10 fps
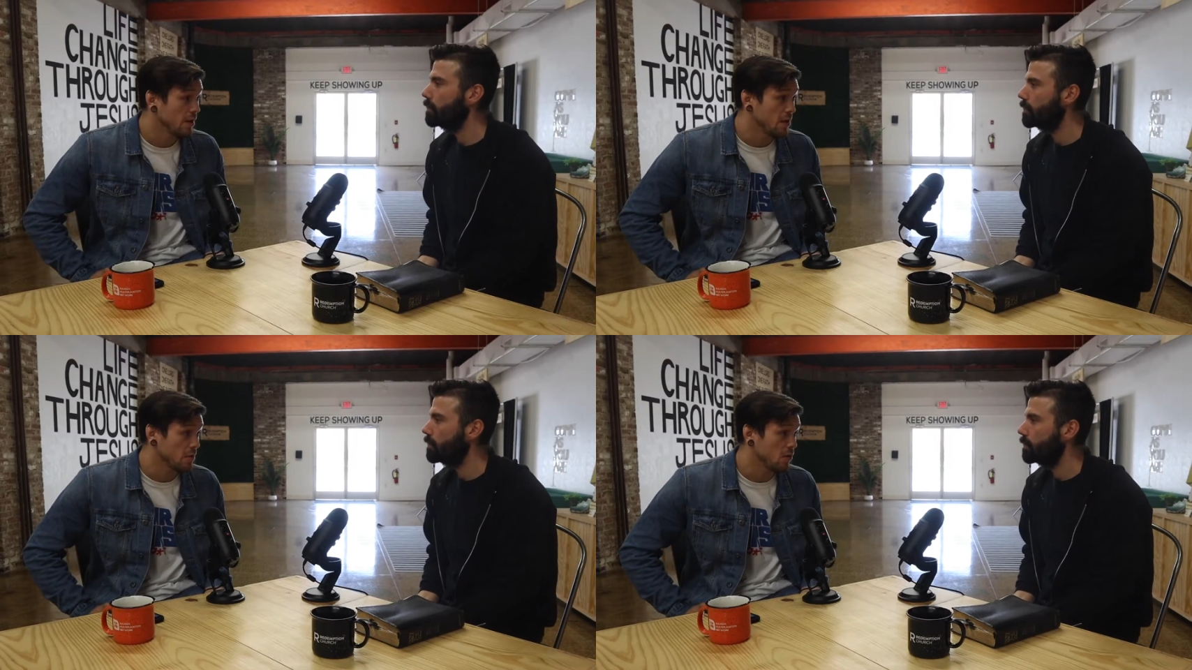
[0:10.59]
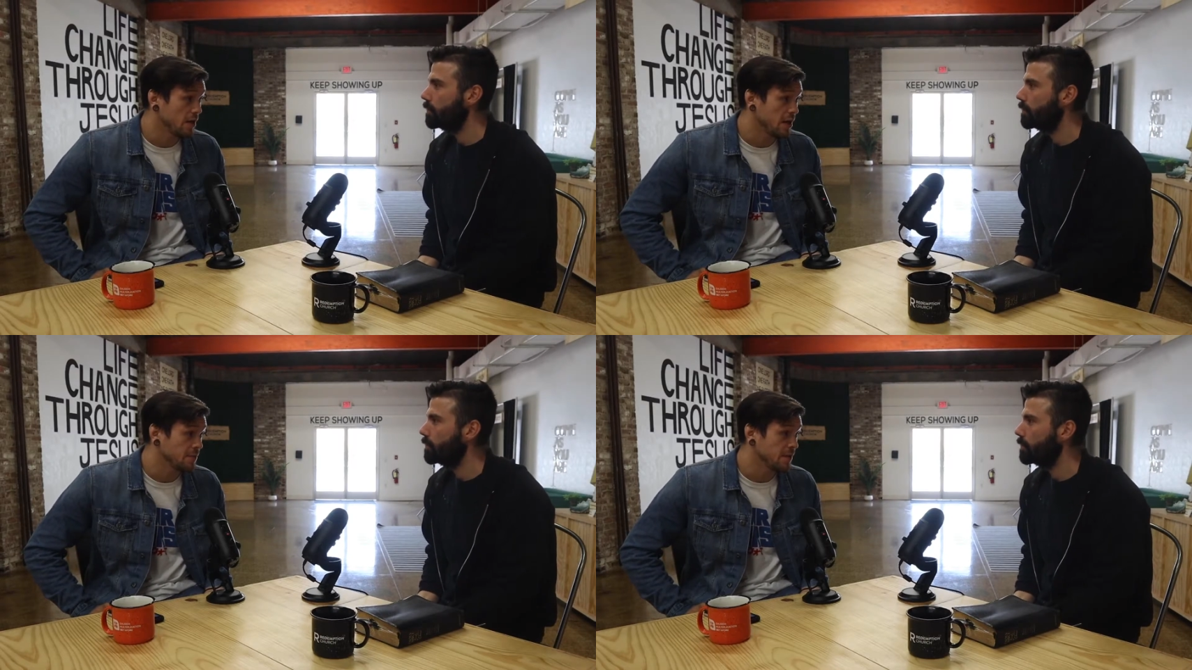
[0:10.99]
Speaker 1: Here's a
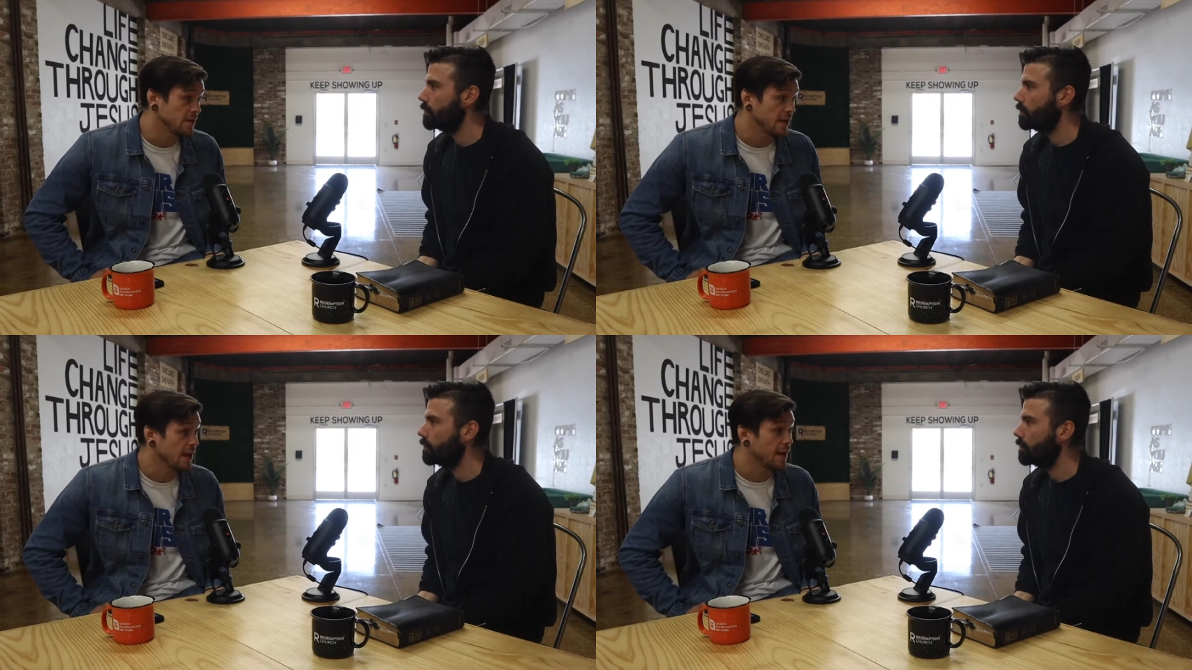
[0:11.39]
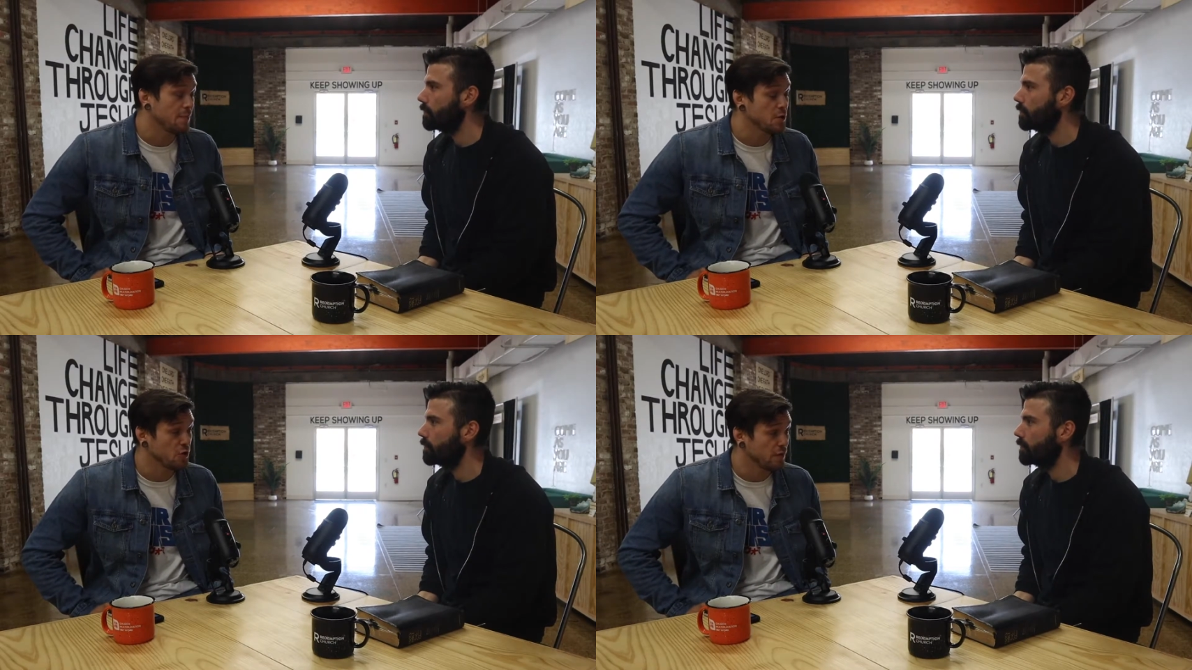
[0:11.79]
cool announcement. Okay,
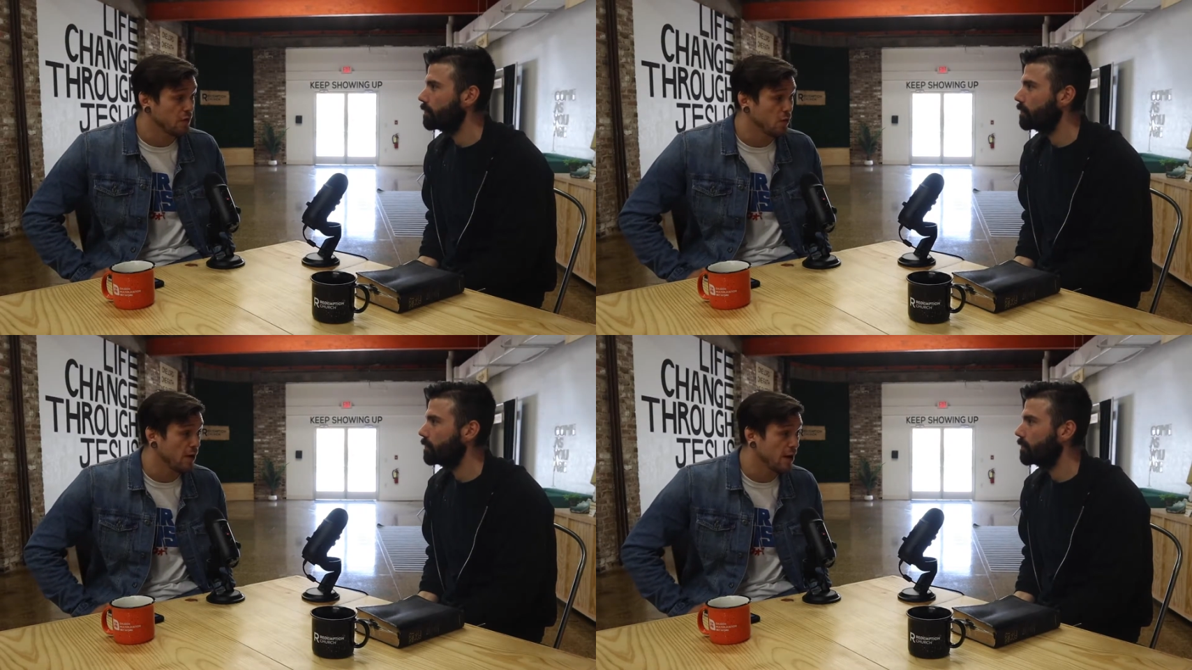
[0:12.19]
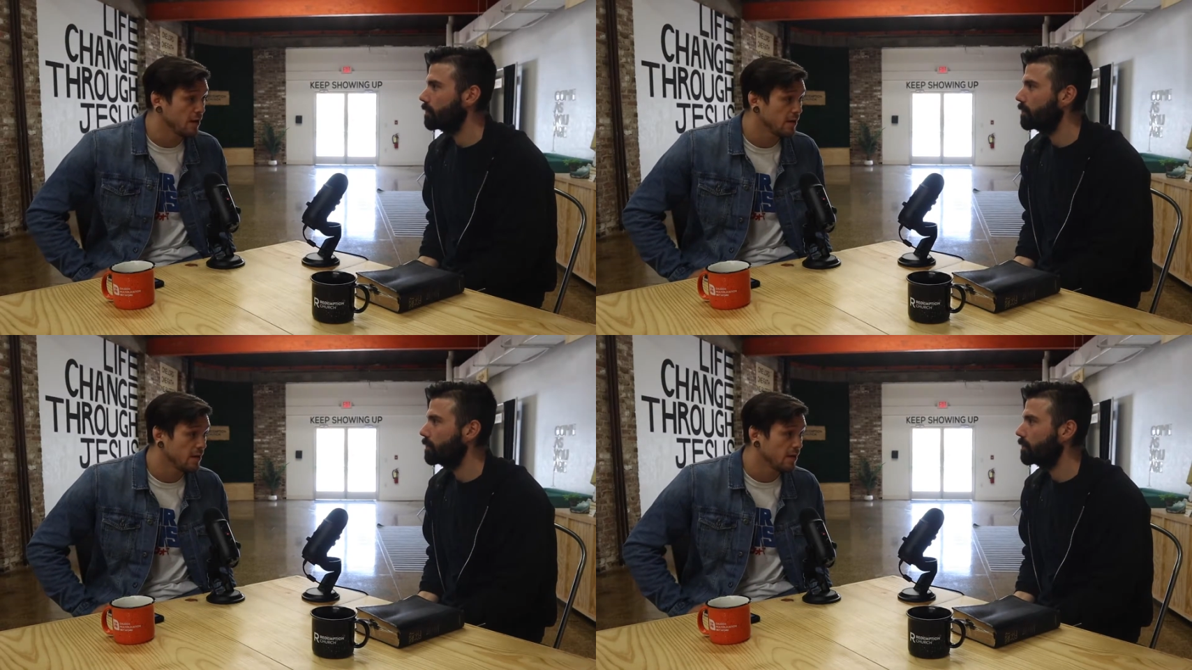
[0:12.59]
I'm not sure if you're
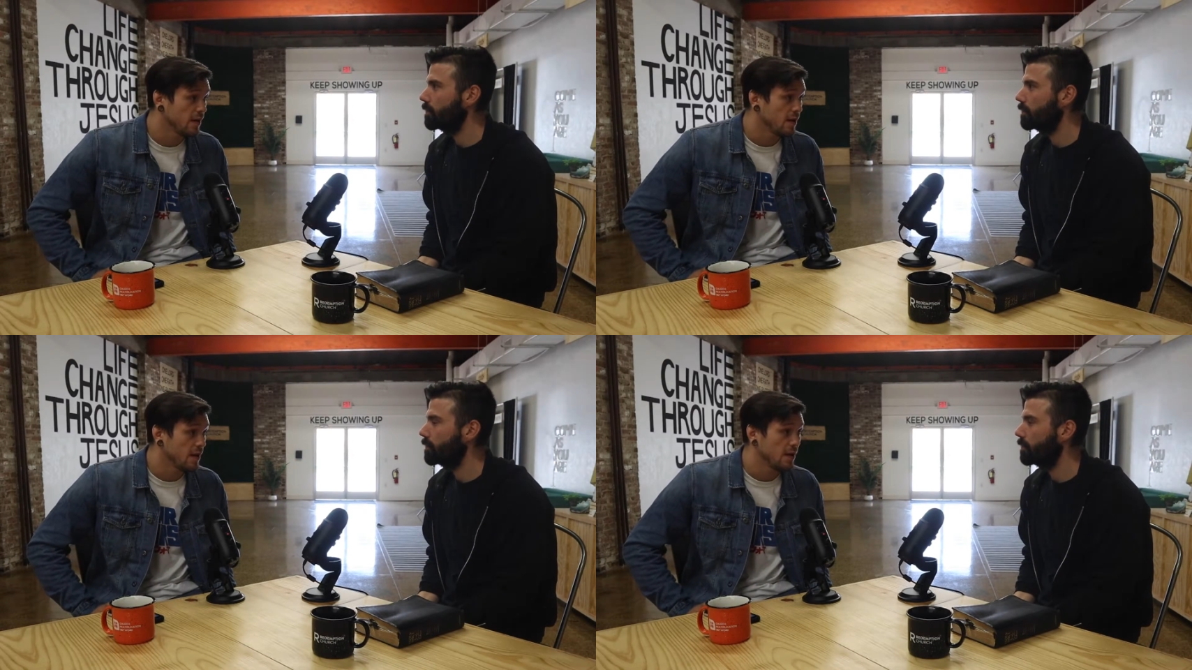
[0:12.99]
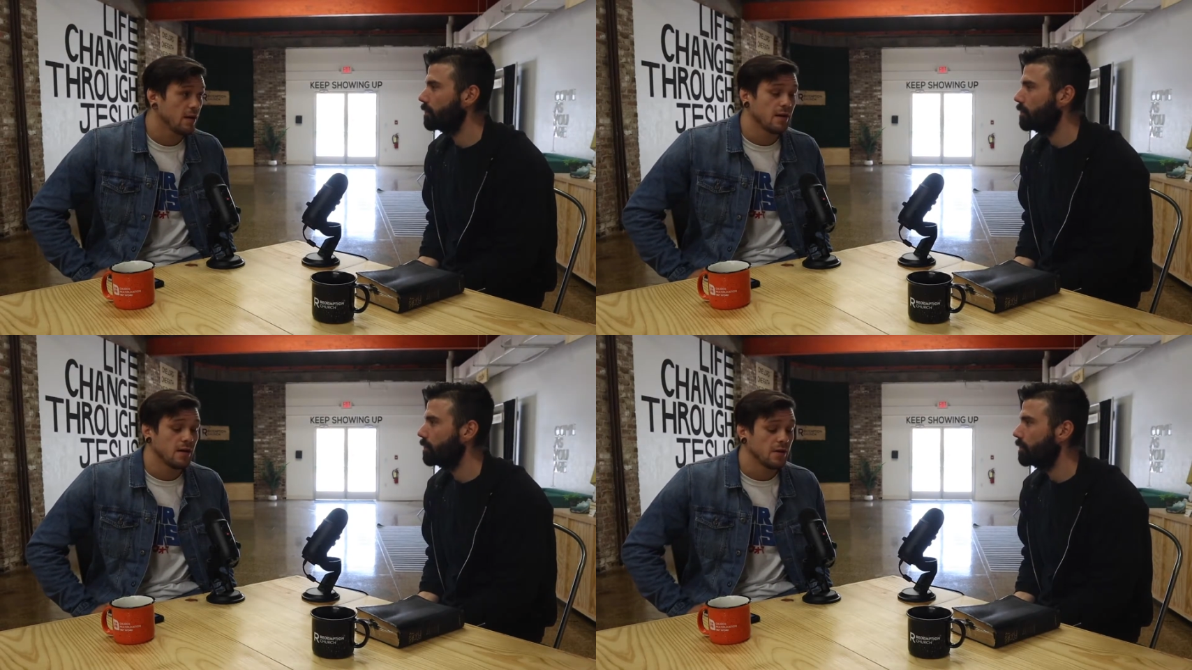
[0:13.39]
aware.
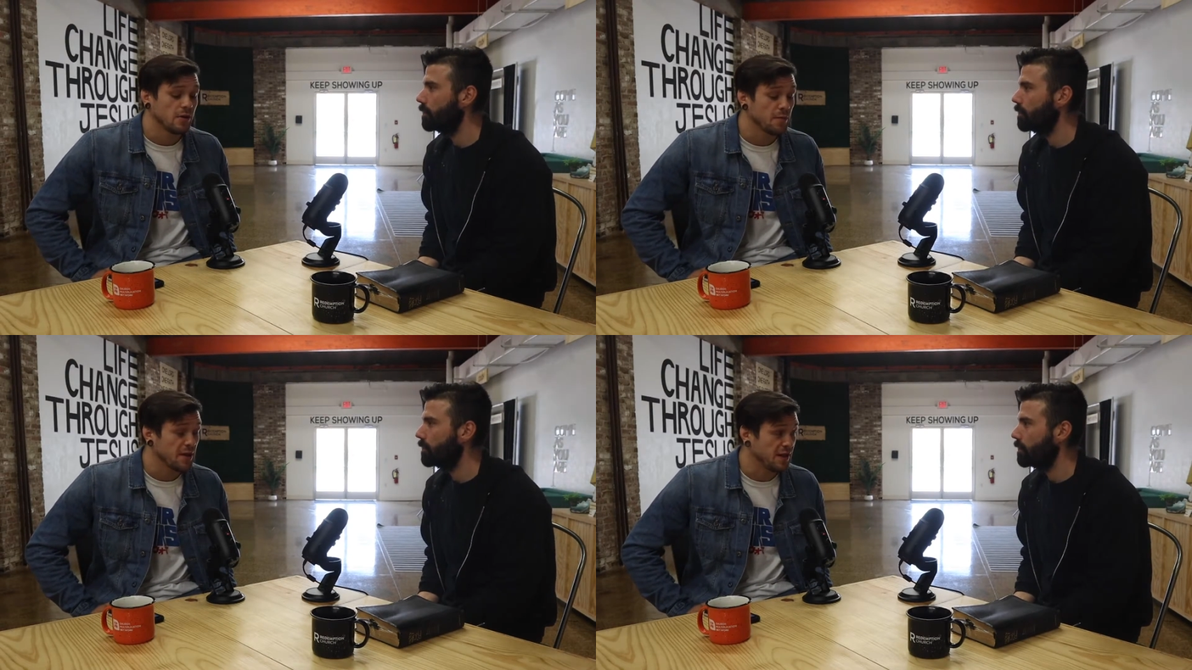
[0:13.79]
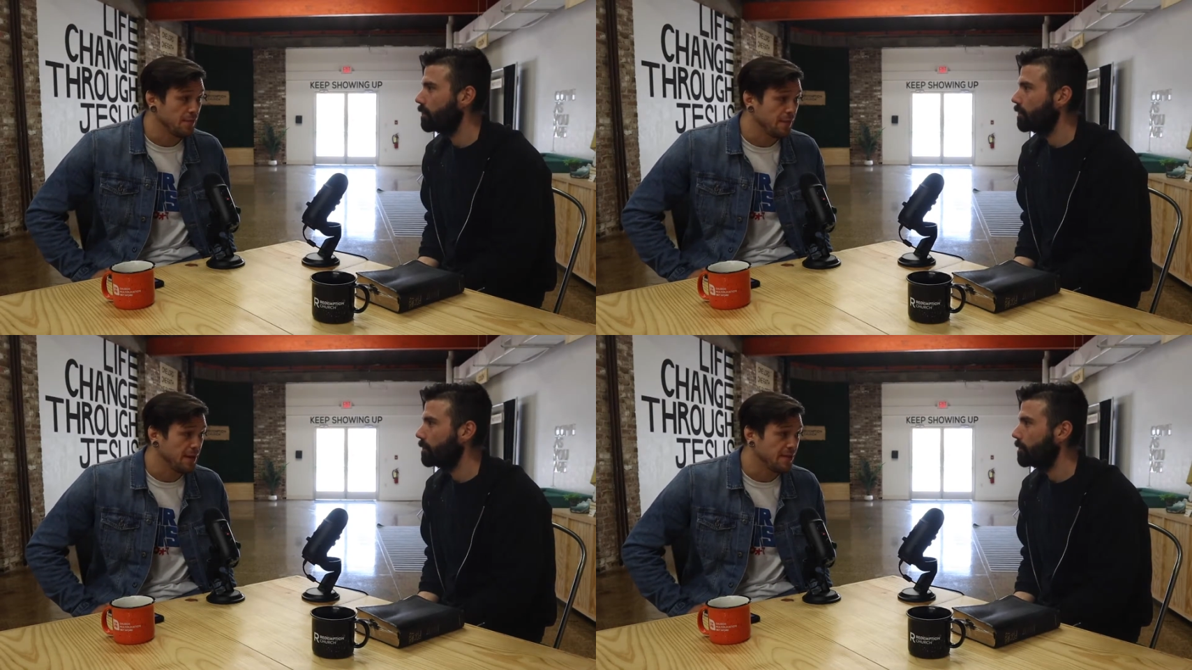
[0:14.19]
You're about to
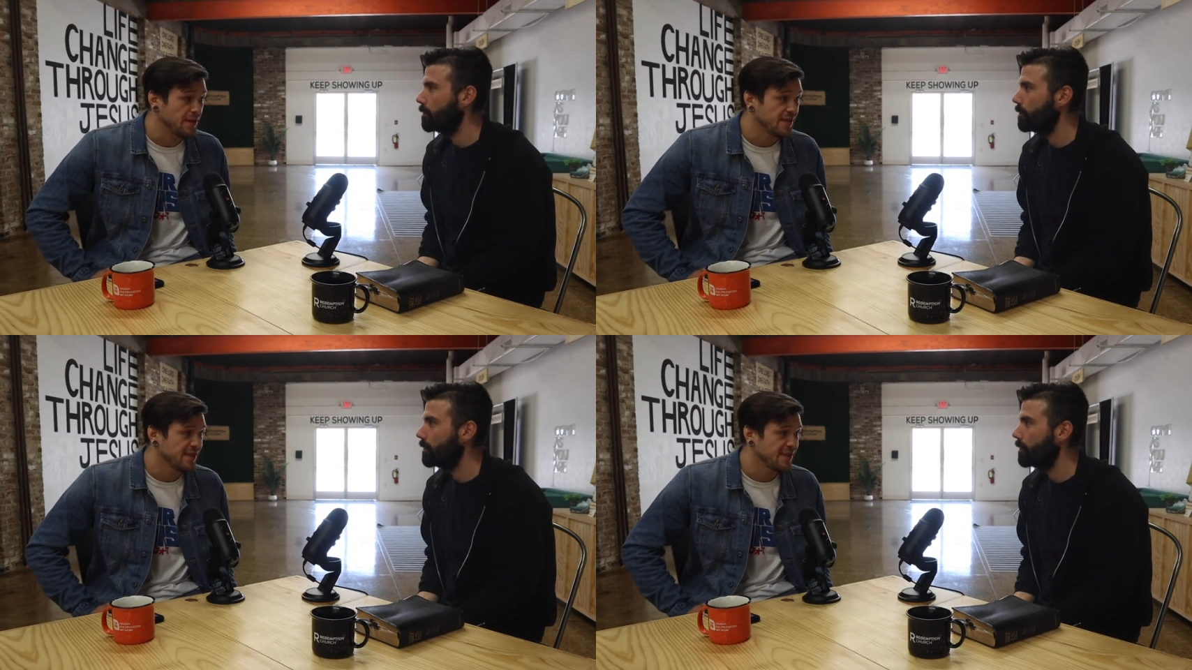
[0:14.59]
have a baby.